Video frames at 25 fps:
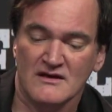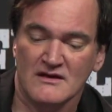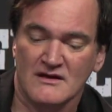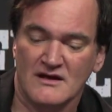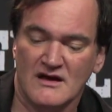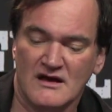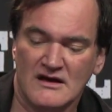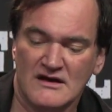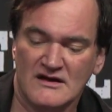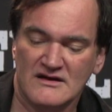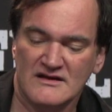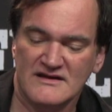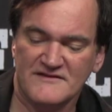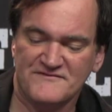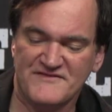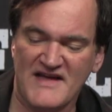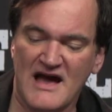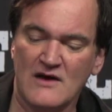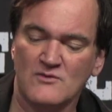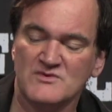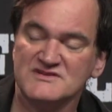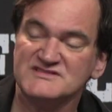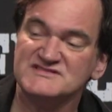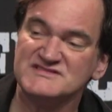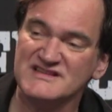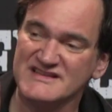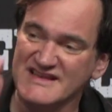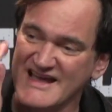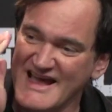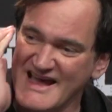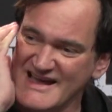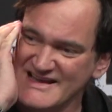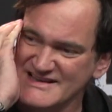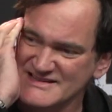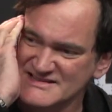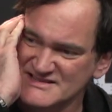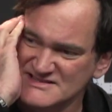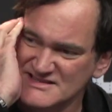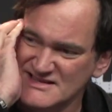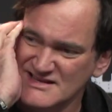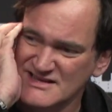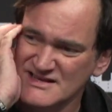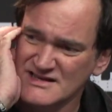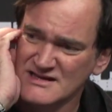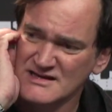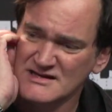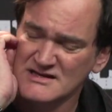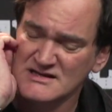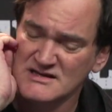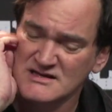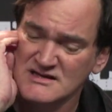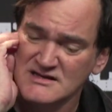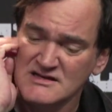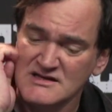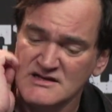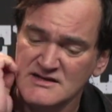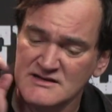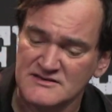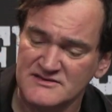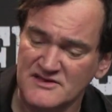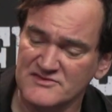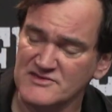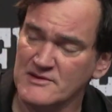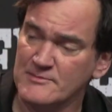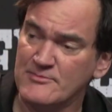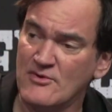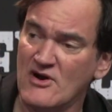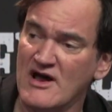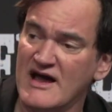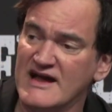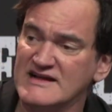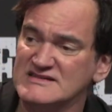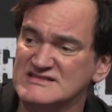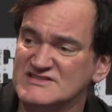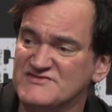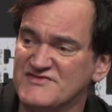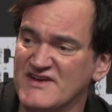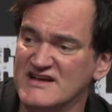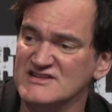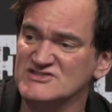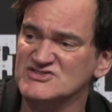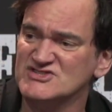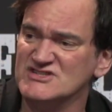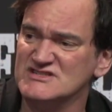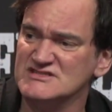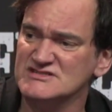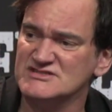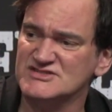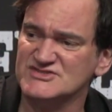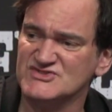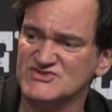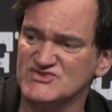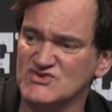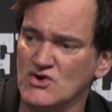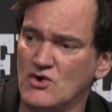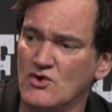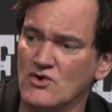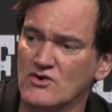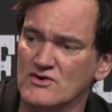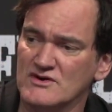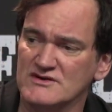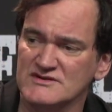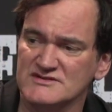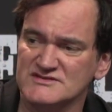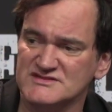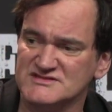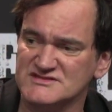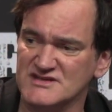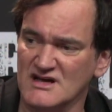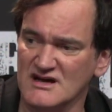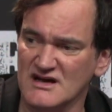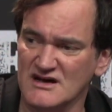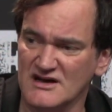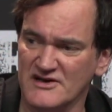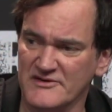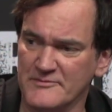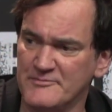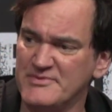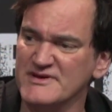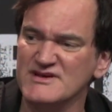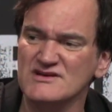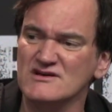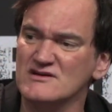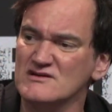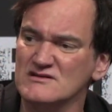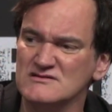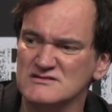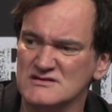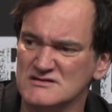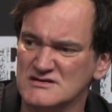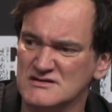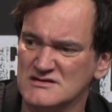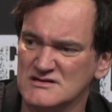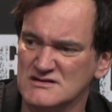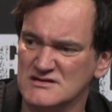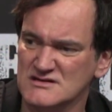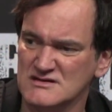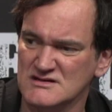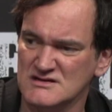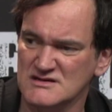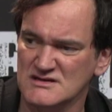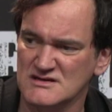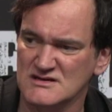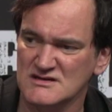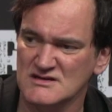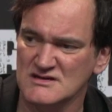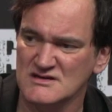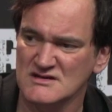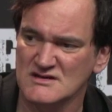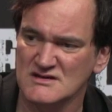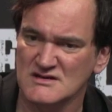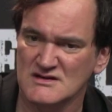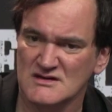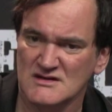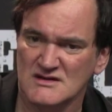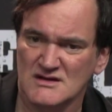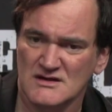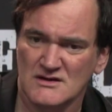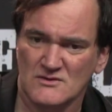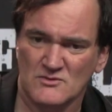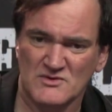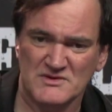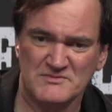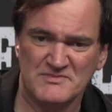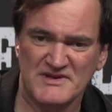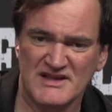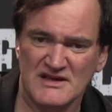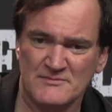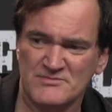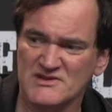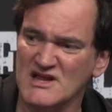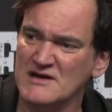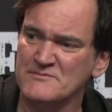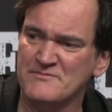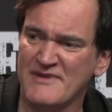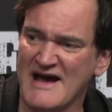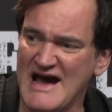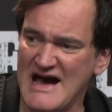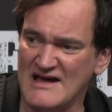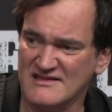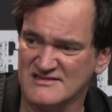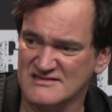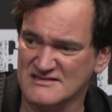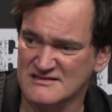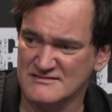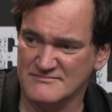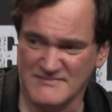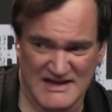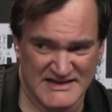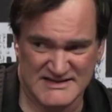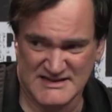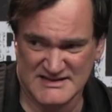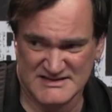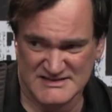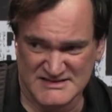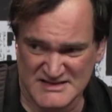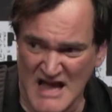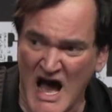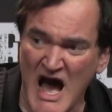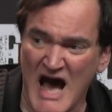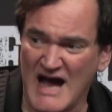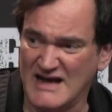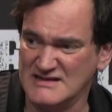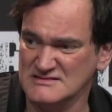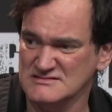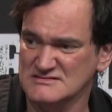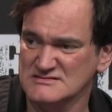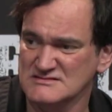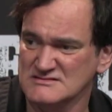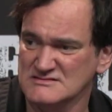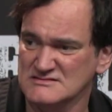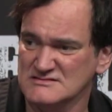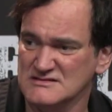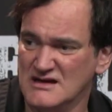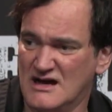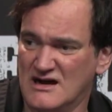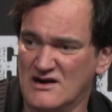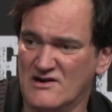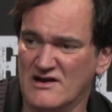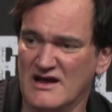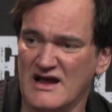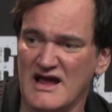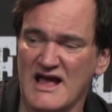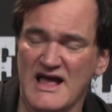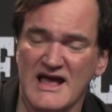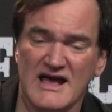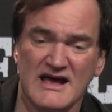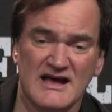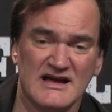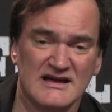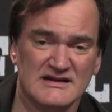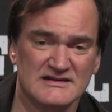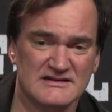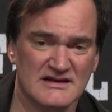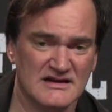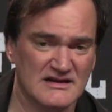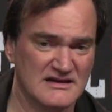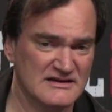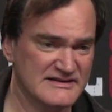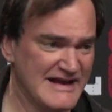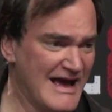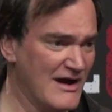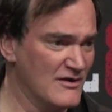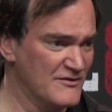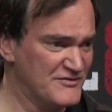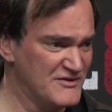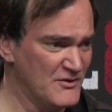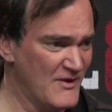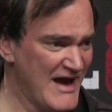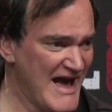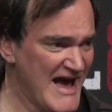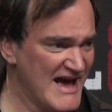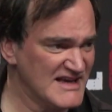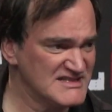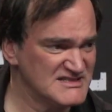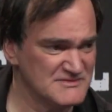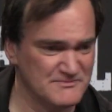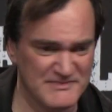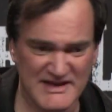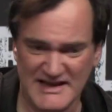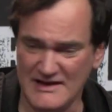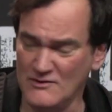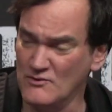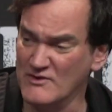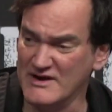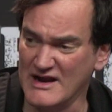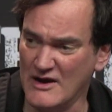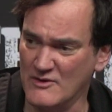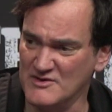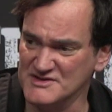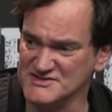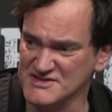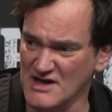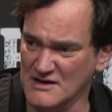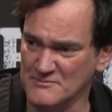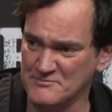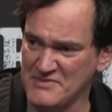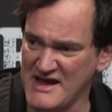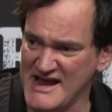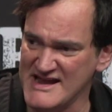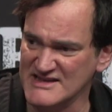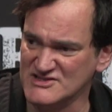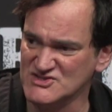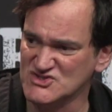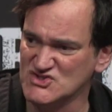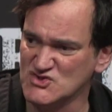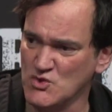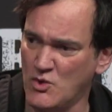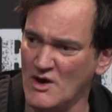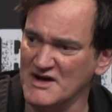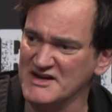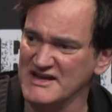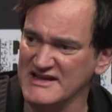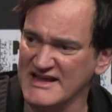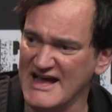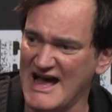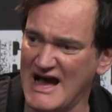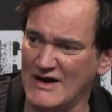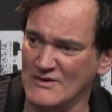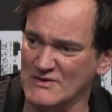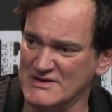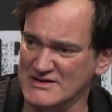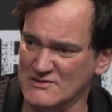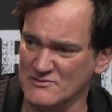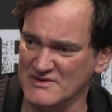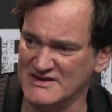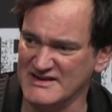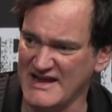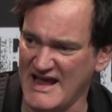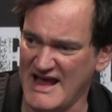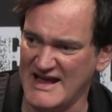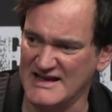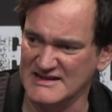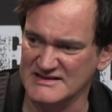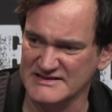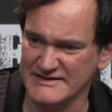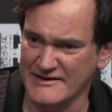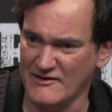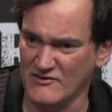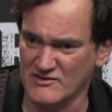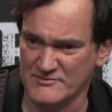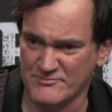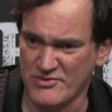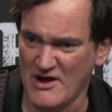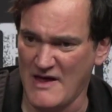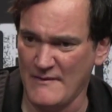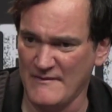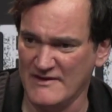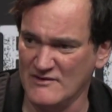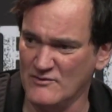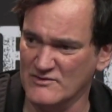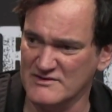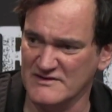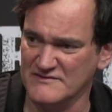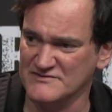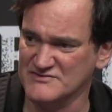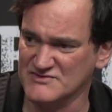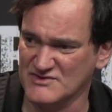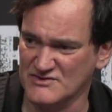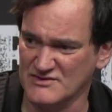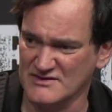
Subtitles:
If that was the case, then the bride's vengeance towards Bill would be a bloodbath, and it's not. All right. And now, if you asked me when I was on page 20 how it would end, I would have